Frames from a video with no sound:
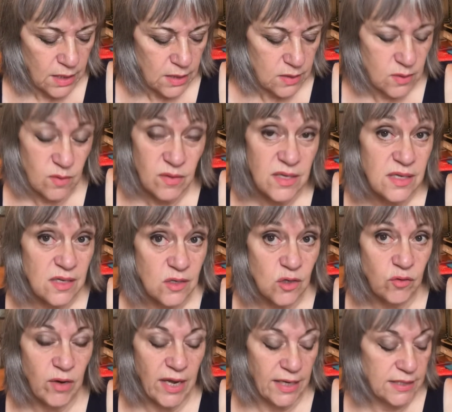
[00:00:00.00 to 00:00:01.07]
So this is
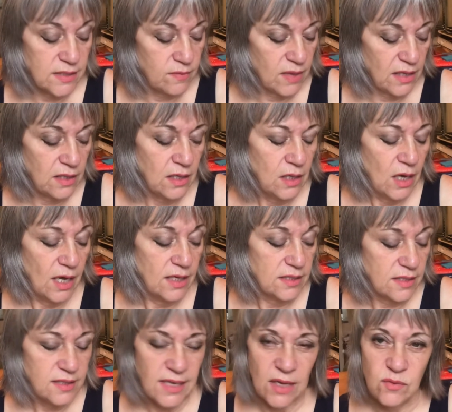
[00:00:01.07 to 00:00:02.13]
great. And then, as I
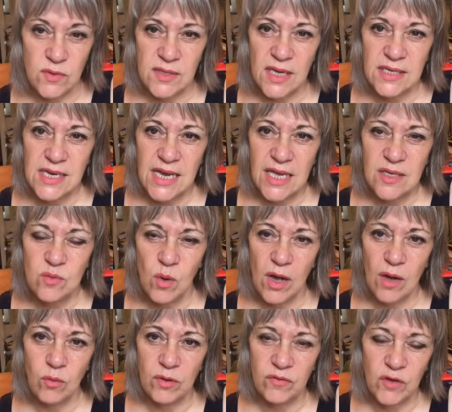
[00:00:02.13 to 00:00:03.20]
say, on Sunday as
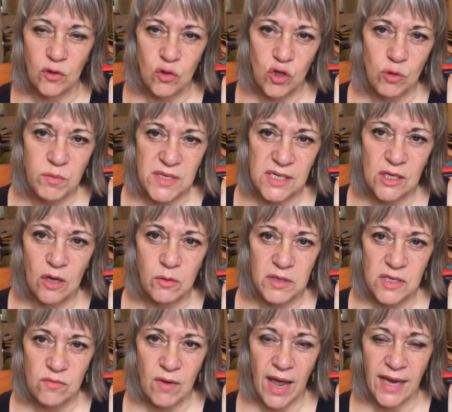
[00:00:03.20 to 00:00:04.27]
well, we've got Jupiter going
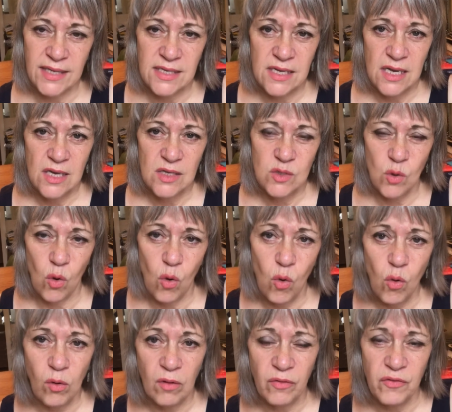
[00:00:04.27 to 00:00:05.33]
direct. So
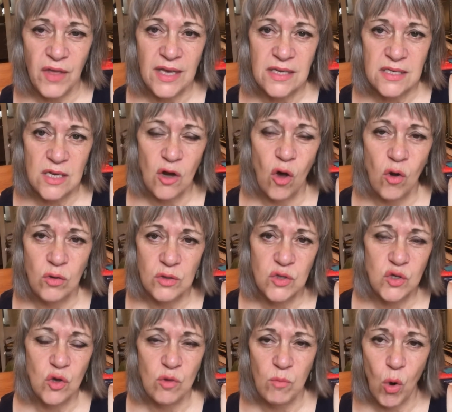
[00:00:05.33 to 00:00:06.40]
all things long
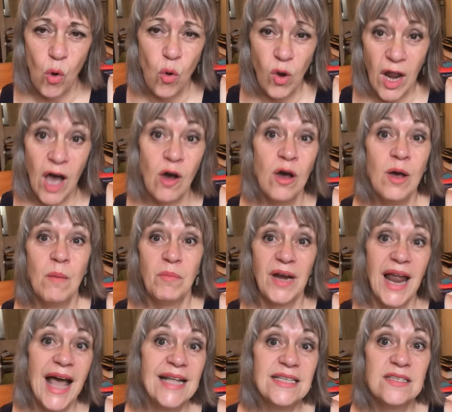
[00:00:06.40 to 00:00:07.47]
term, all our
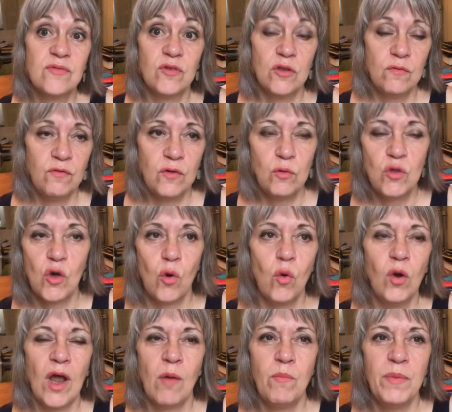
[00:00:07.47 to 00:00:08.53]
plans for the future,
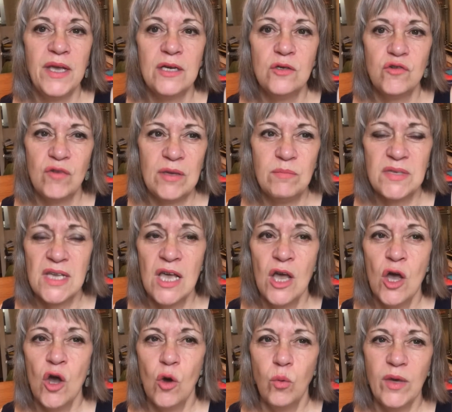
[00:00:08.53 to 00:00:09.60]
all our big dreams,
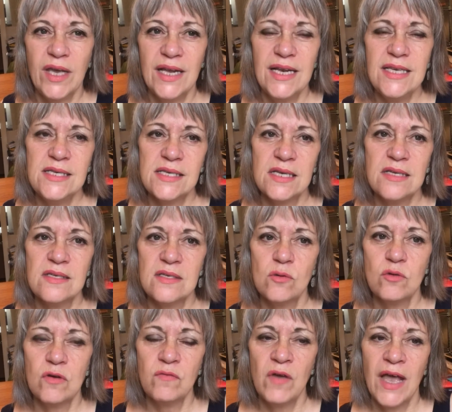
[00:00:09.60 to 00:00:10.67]
we at least can
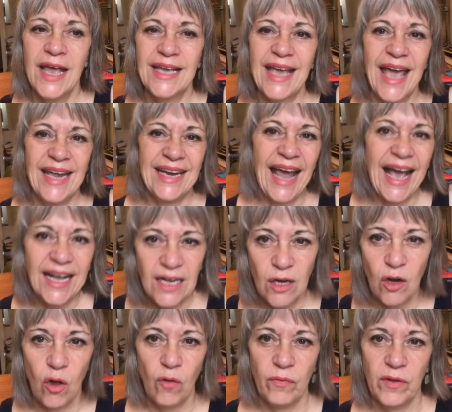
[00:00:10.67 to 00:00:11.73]
sort of get an
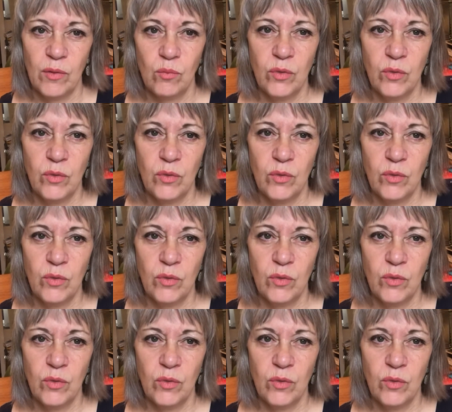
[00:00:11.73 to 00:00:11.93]
angle on them.